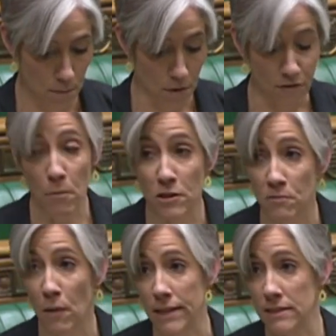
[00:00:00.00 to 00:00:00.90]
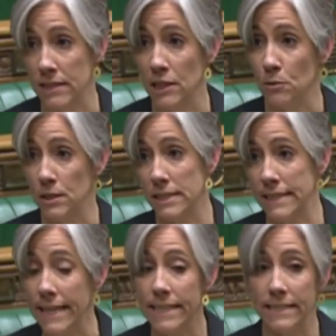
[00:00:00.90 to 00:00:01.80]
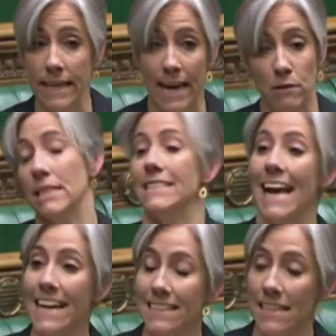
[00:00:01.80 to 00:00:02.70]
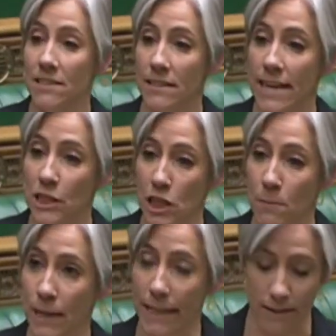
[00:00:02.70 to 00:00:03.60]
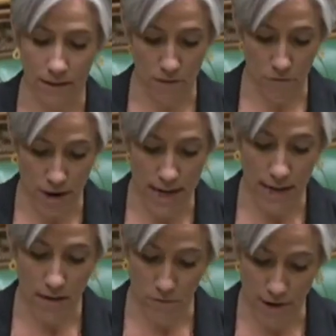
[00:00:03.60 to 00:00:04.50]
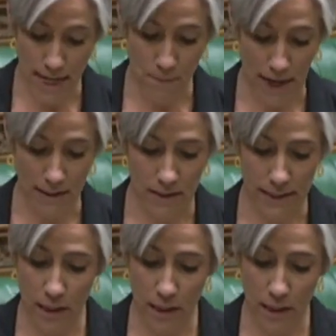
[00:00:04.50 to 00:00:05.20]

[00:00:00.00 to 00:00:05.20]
But for most of my constituents, day in, day out, it's access to their GPs that really, really matters.